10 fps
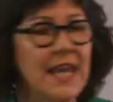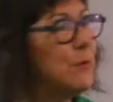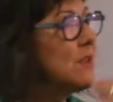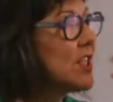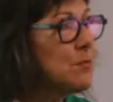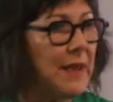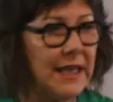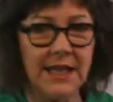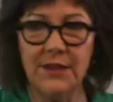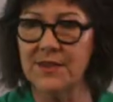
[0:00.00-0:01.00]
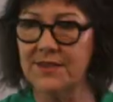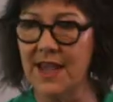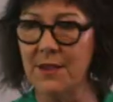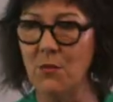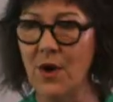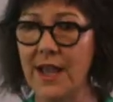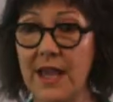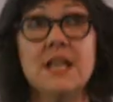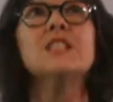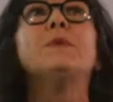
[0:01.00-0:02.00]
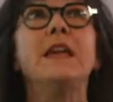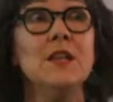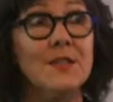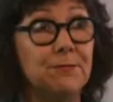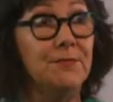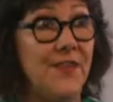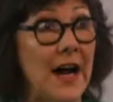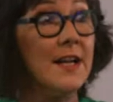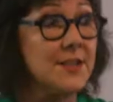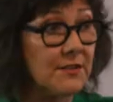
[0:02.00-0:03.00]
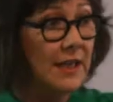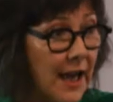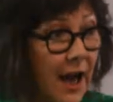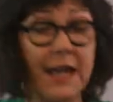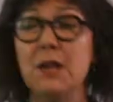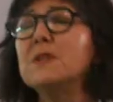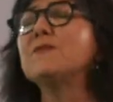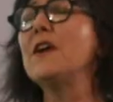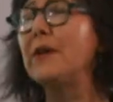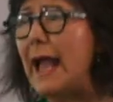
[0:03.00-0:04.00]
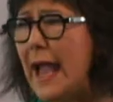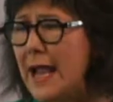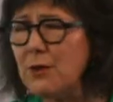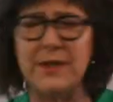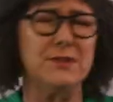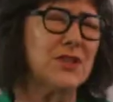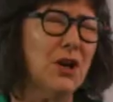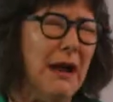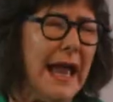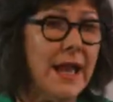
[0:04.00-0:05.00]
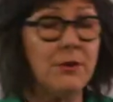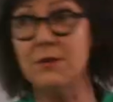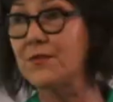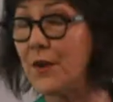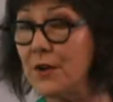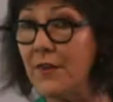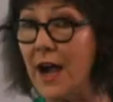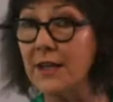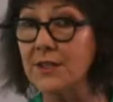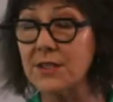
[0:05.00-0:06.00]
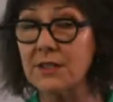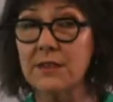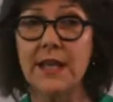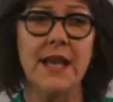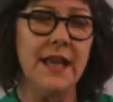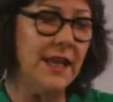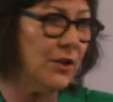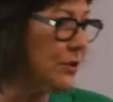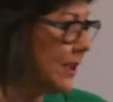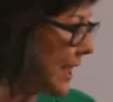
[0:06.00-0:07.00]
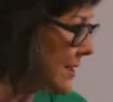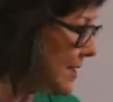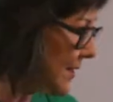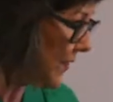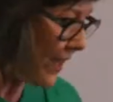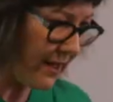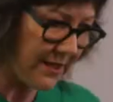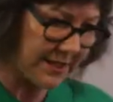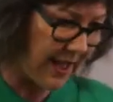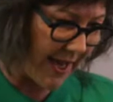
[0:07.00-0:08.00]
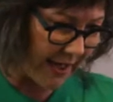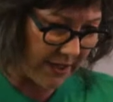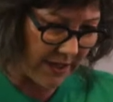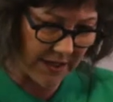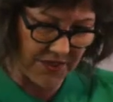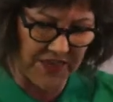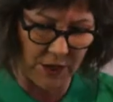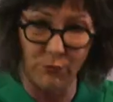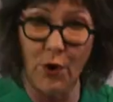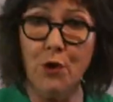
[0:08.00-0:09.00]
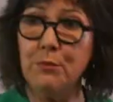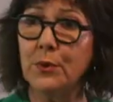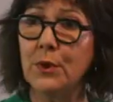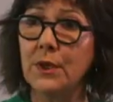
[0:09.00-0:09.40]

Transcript: He was speaking in the same way, speaking fast. He was very angry, he was so angry, he was very violent. He could get things like a thick rope.